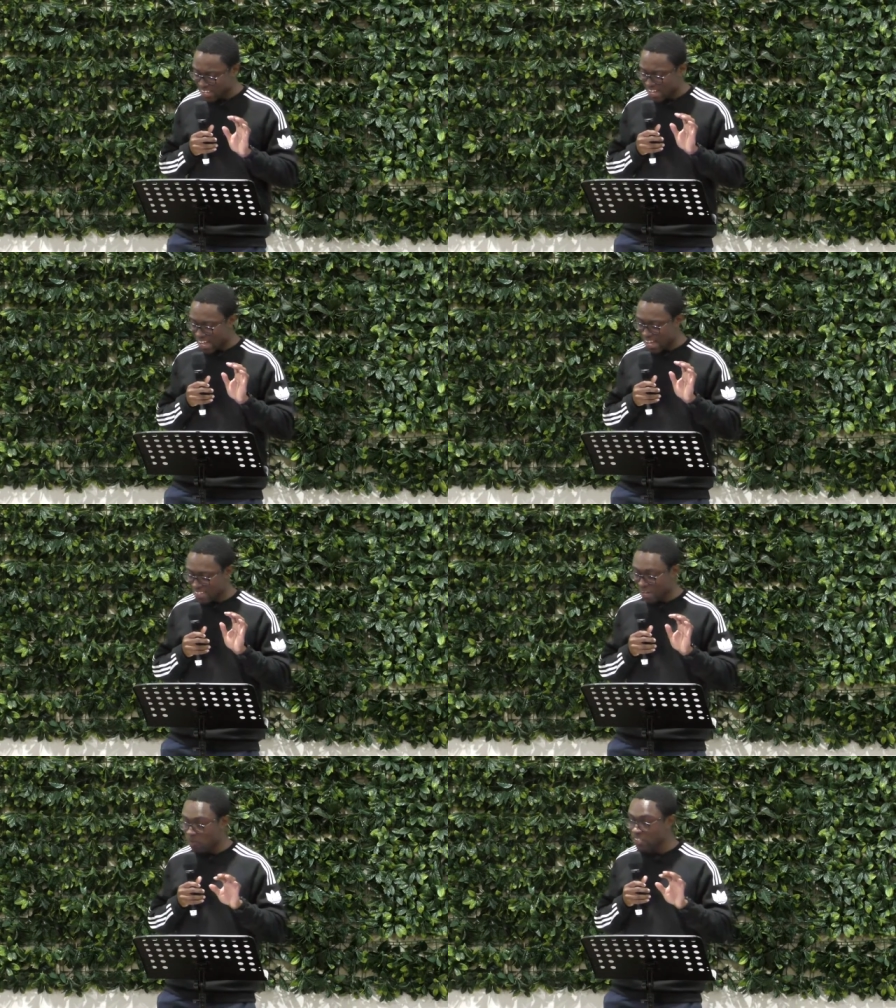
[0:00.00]

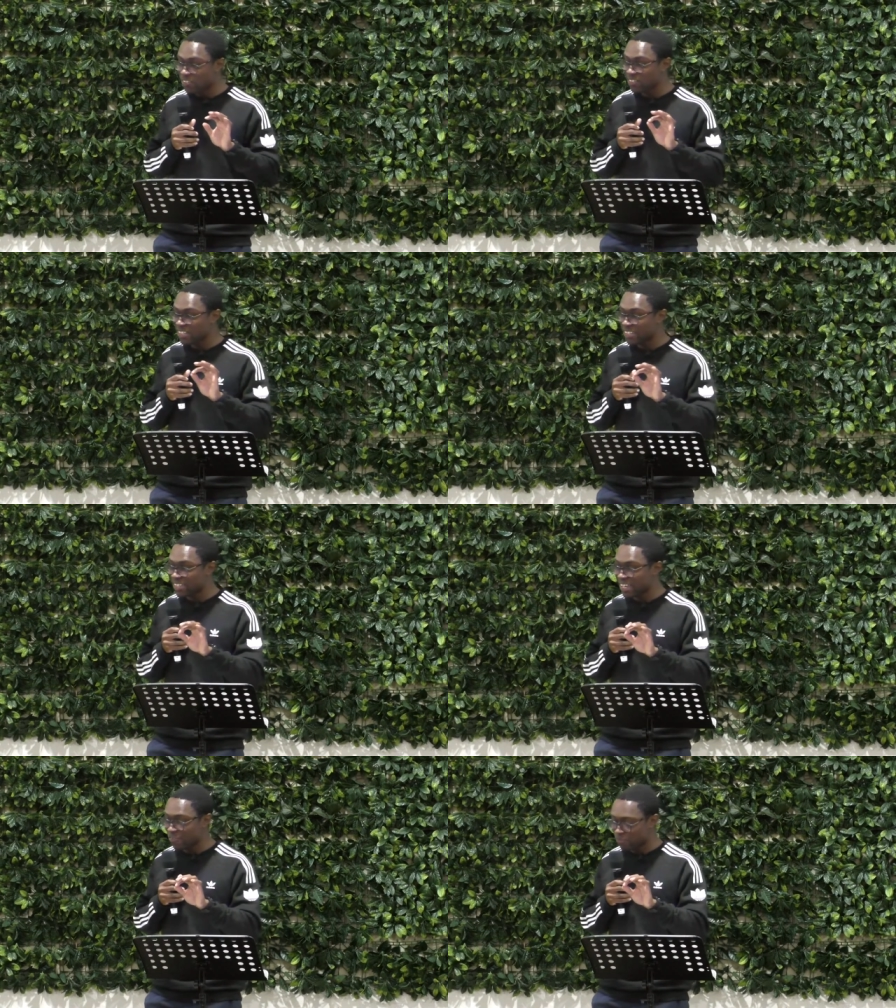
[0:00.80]
uh, that when you see a
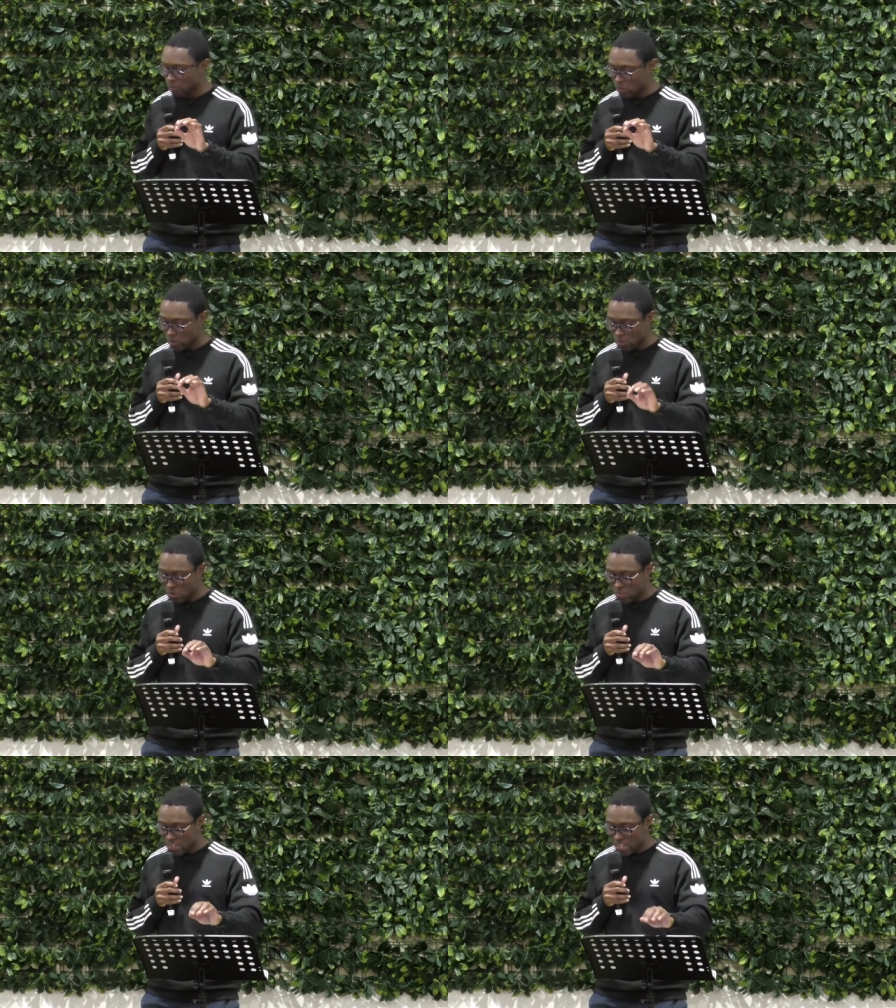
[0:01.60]

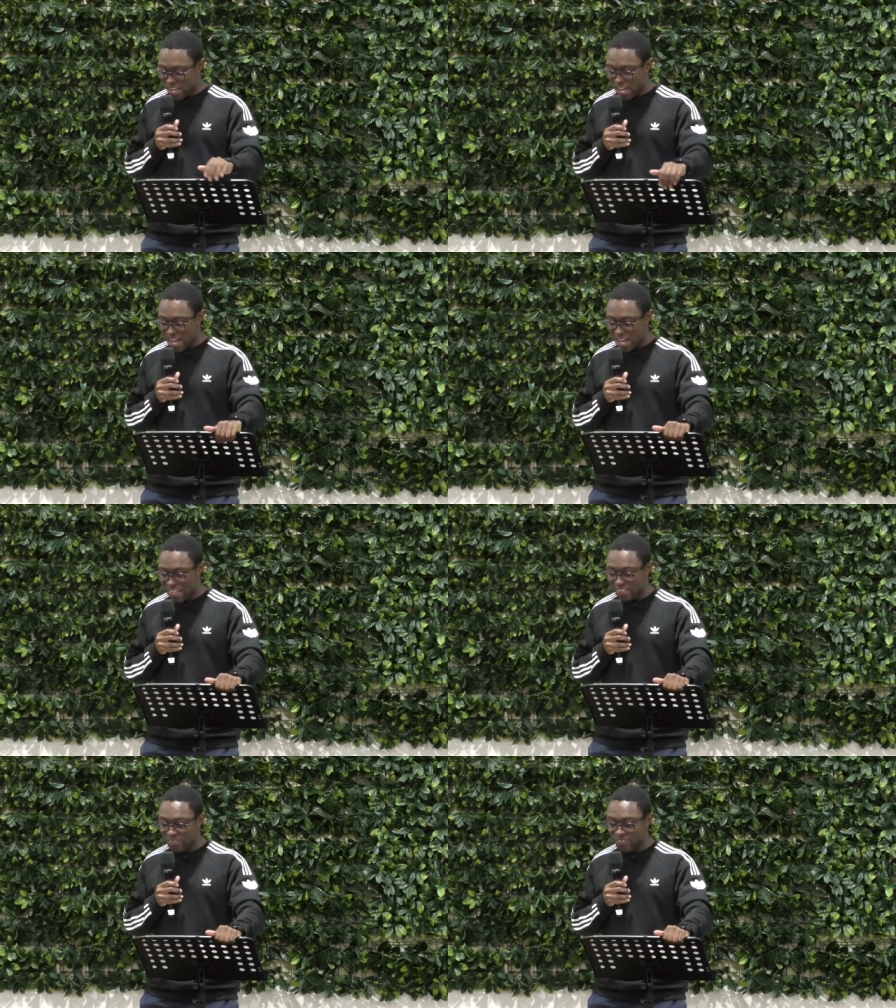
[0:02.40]
therefore,
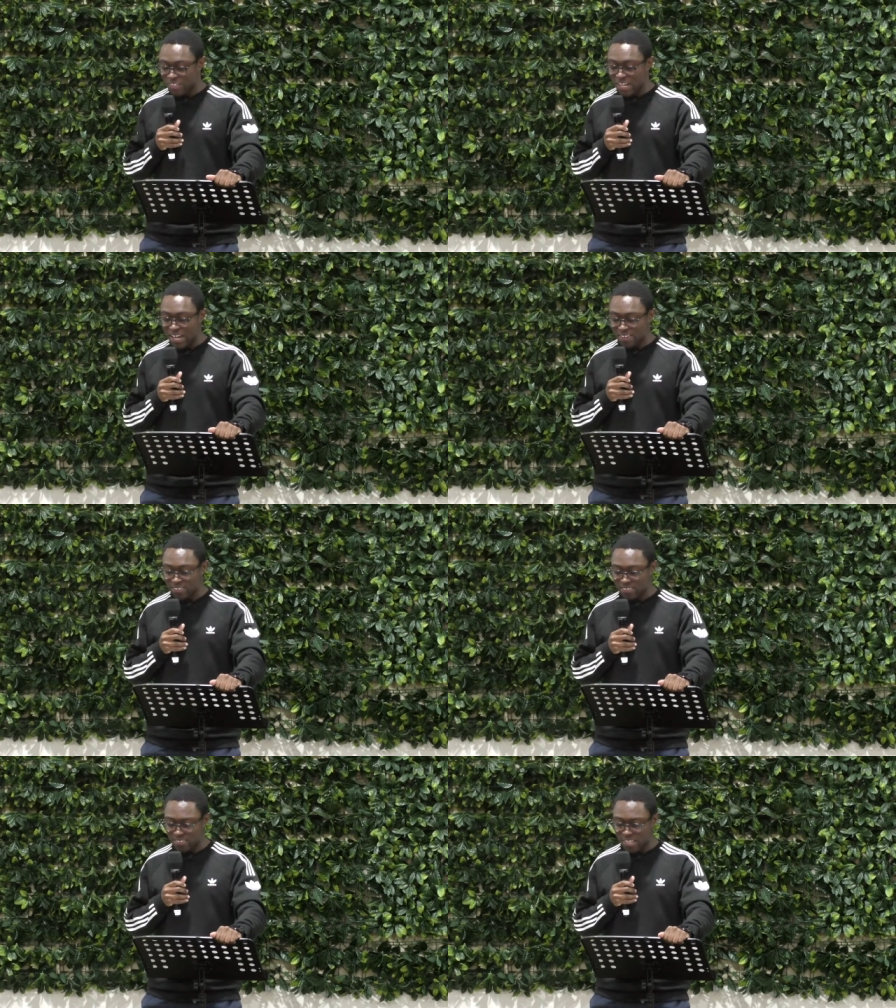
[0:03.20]
uh, you've got to
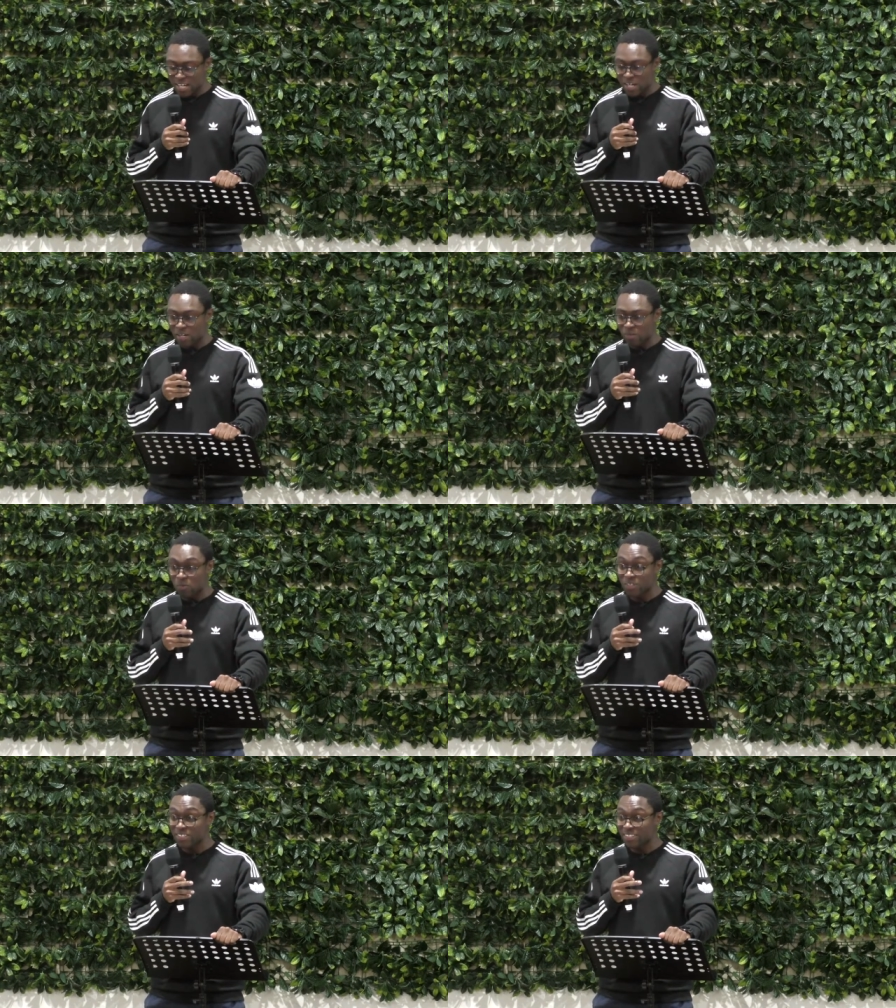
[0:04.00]
ask uh,
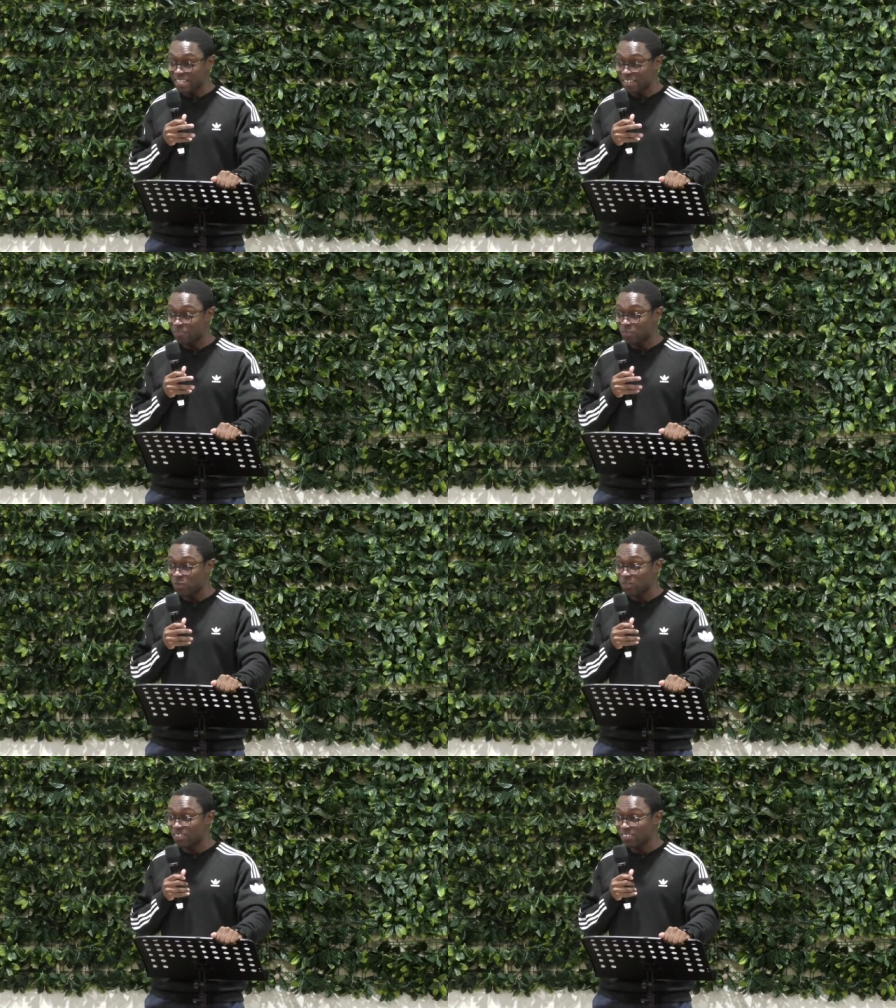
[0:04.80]
what the
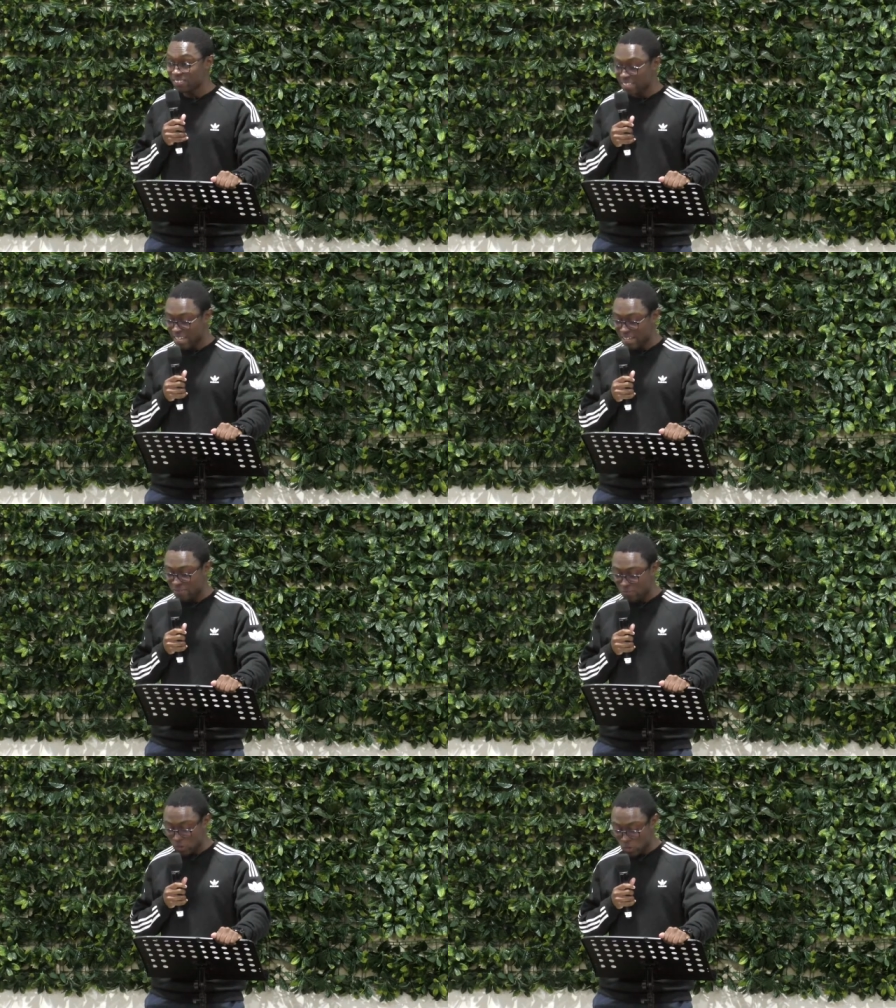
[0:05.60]
therefore is there
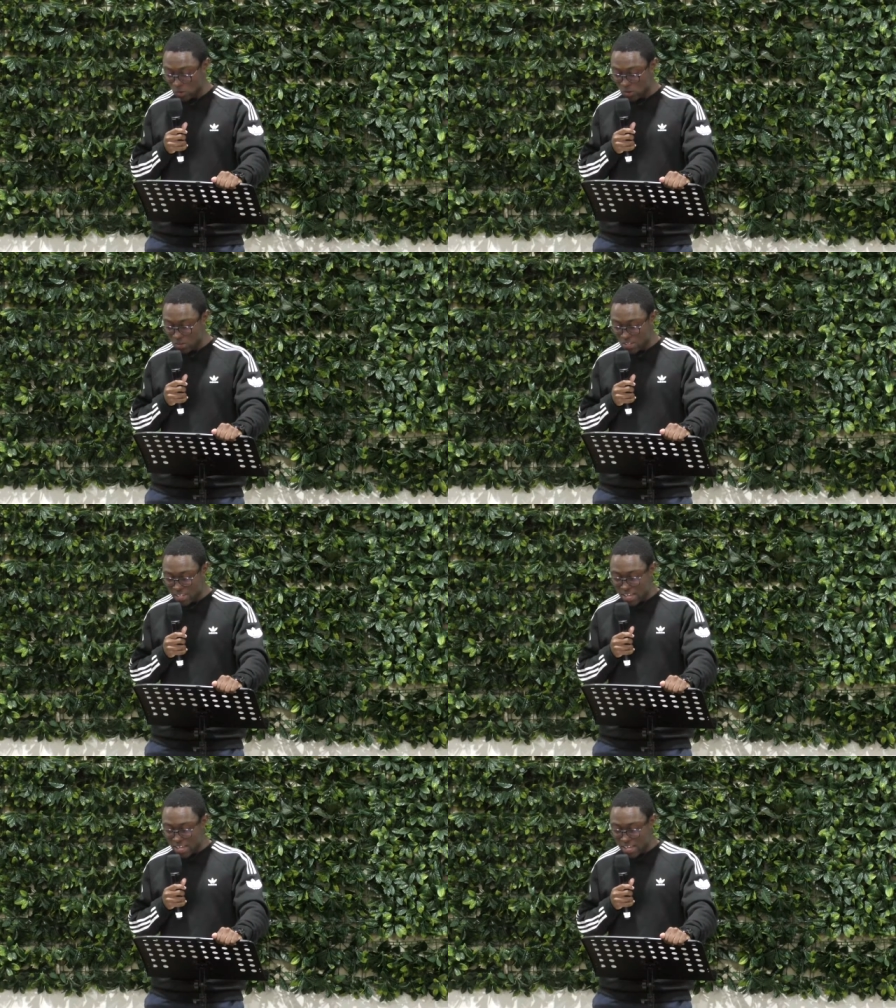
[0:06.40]
for.